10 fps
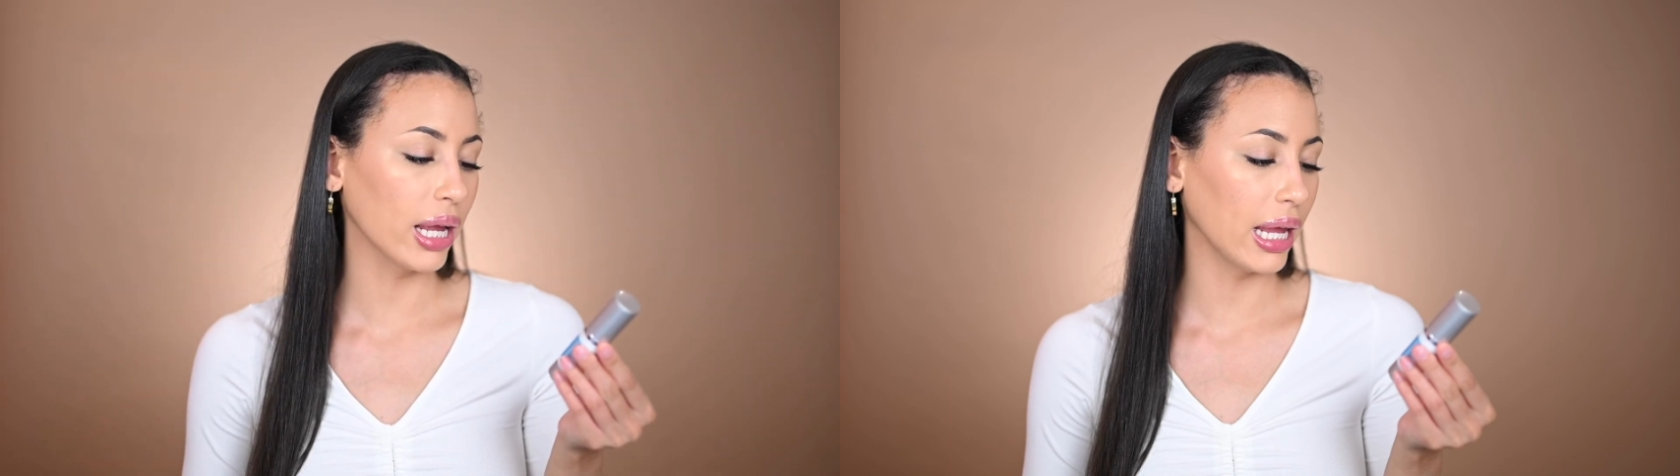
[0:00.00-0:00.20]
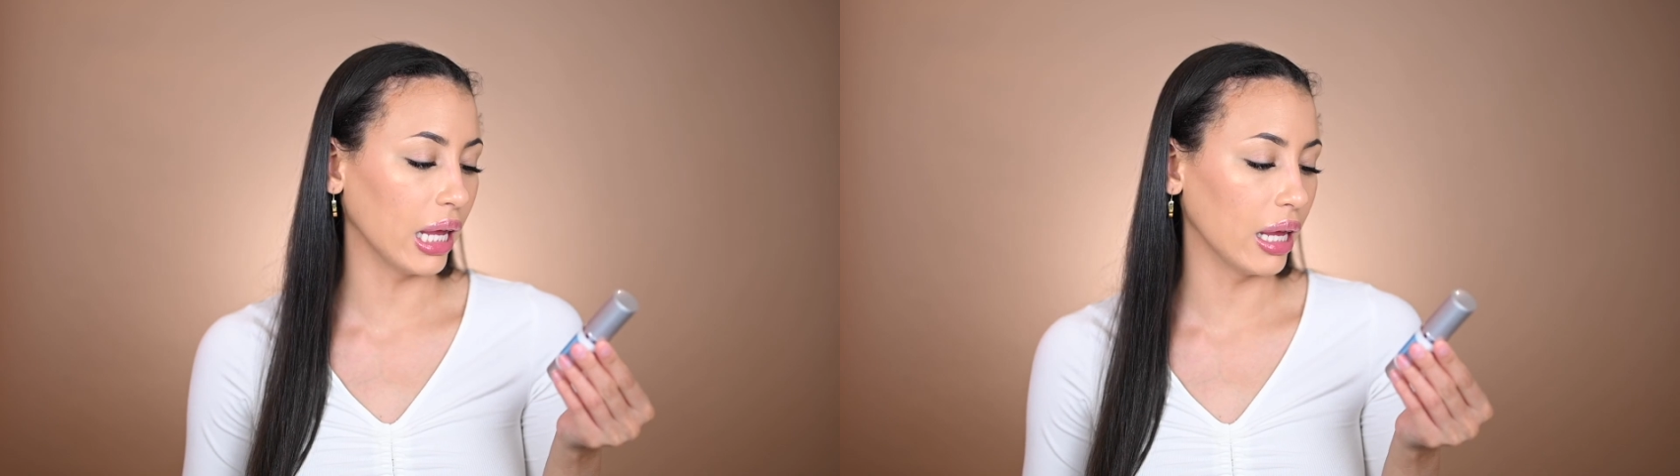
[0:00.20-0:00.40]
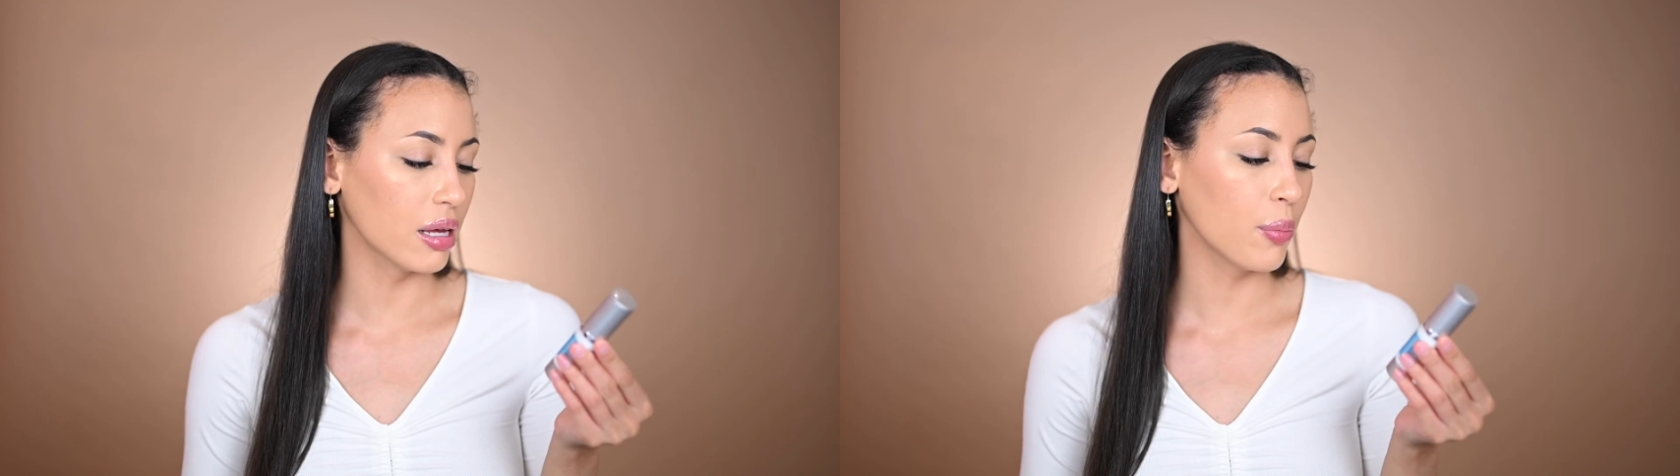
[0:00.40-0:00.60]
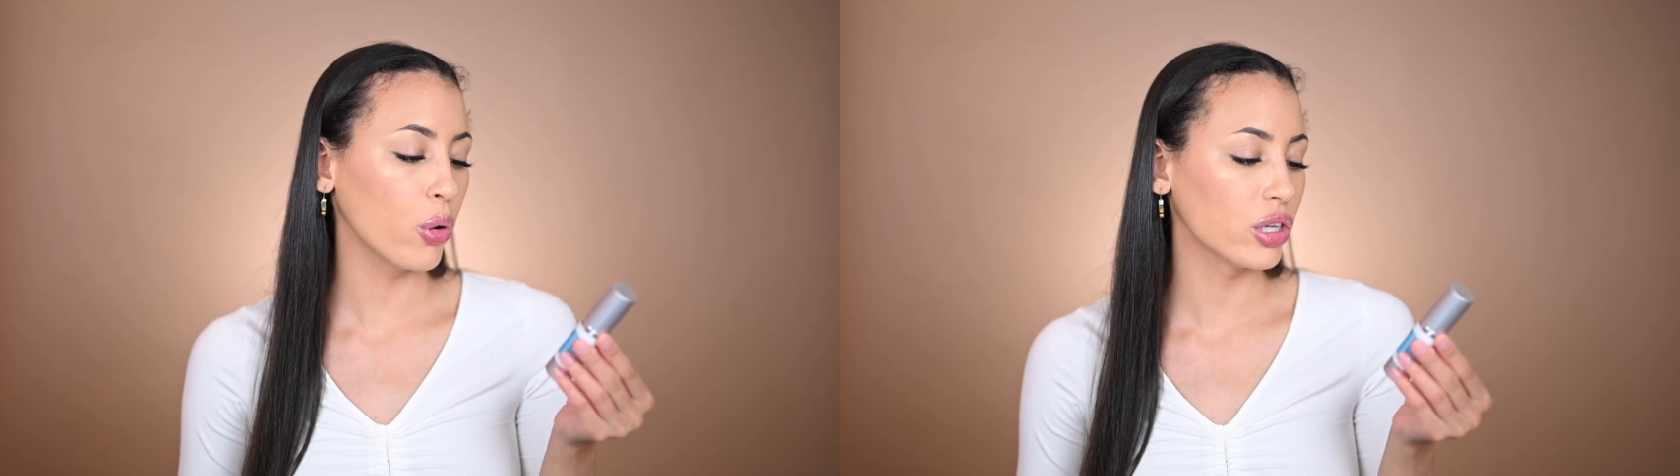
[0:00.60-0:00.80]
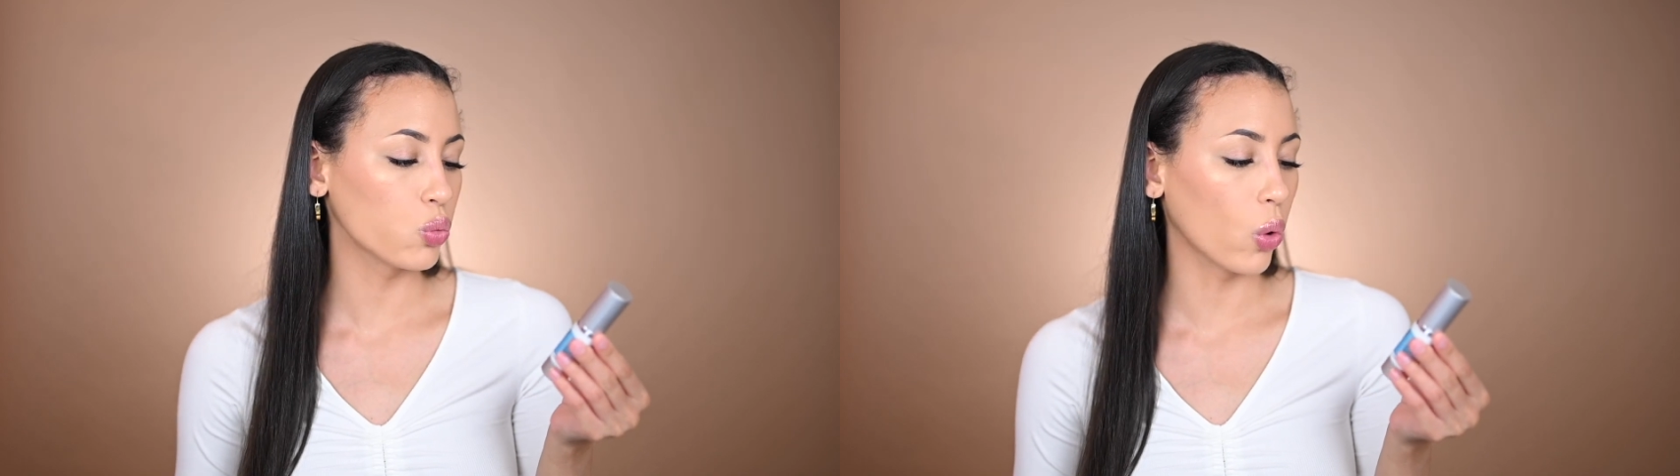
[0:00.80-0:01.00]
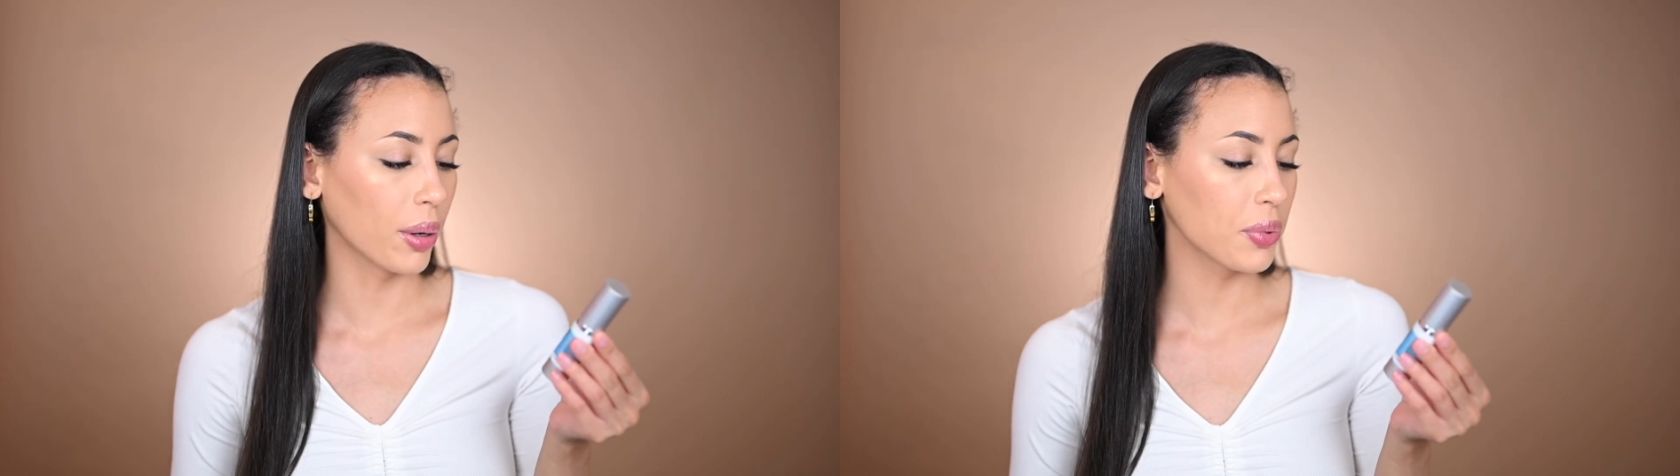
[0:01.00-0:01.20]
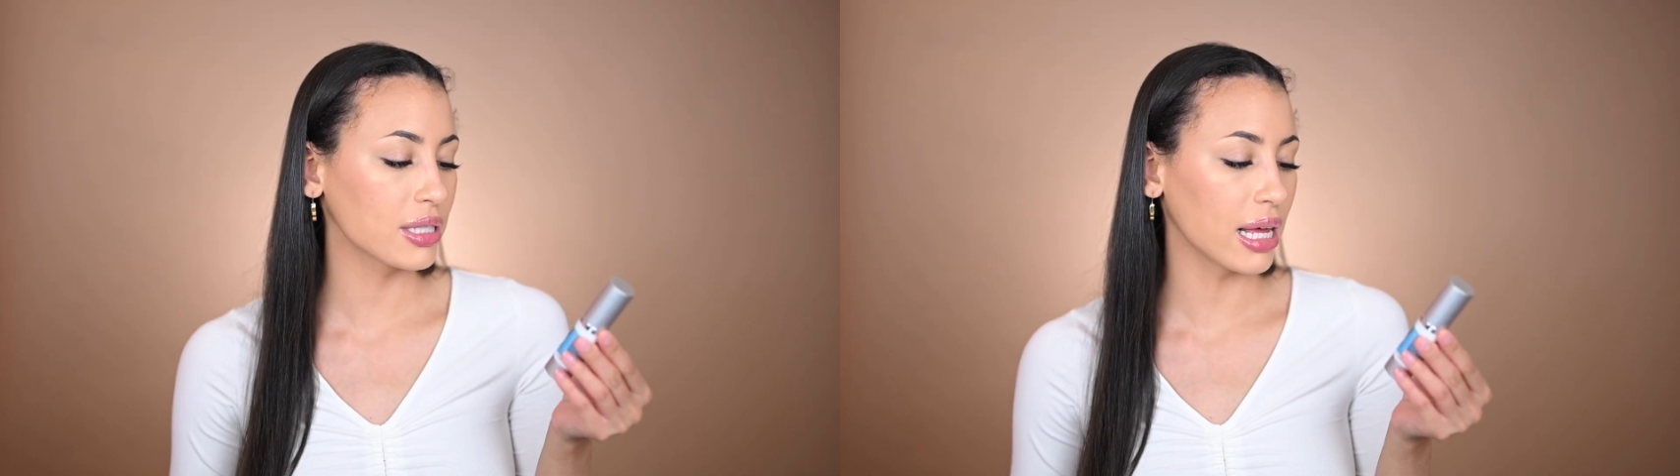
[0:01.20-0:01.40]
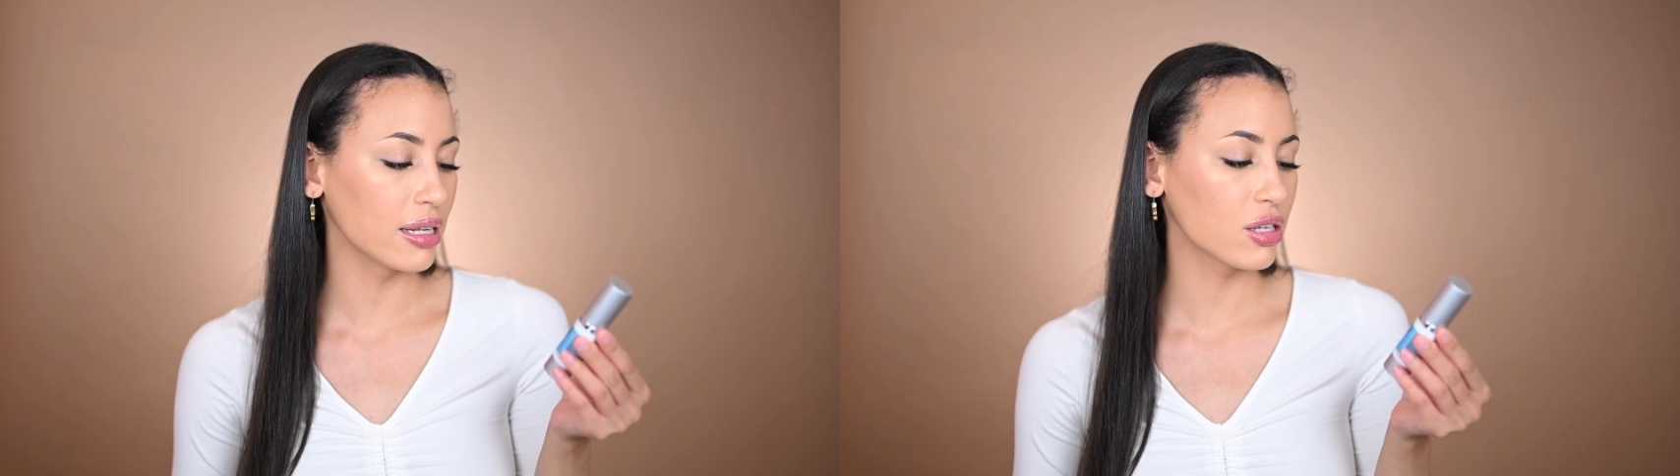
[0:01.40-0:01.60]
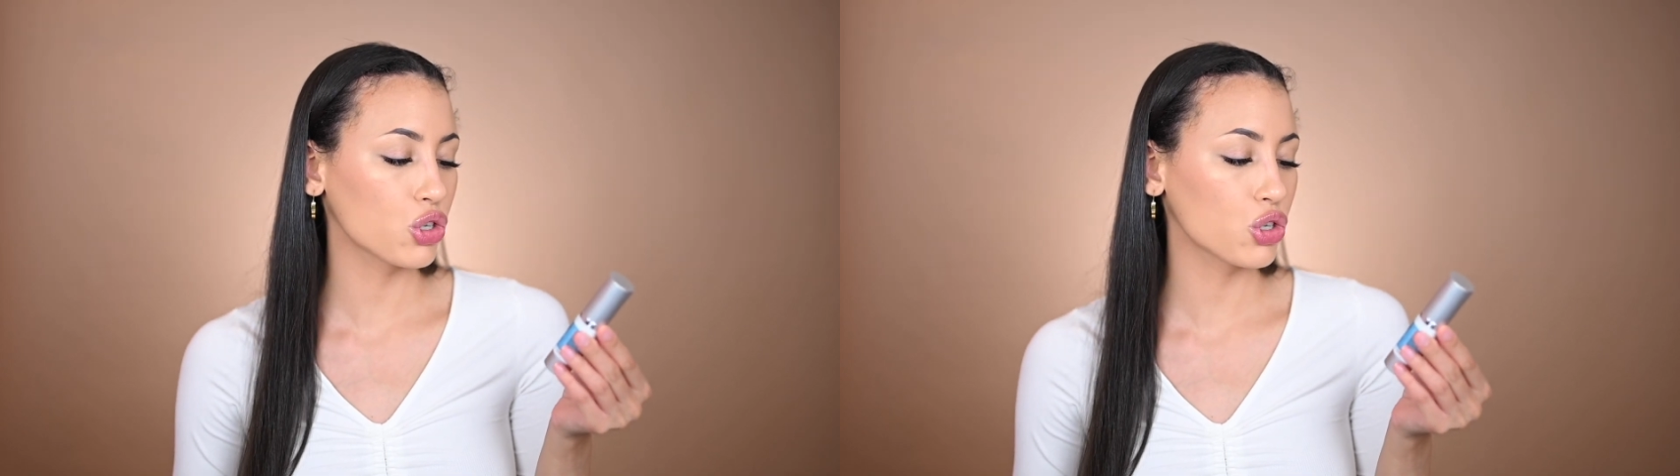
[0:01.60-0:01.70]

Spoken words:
A 0.1%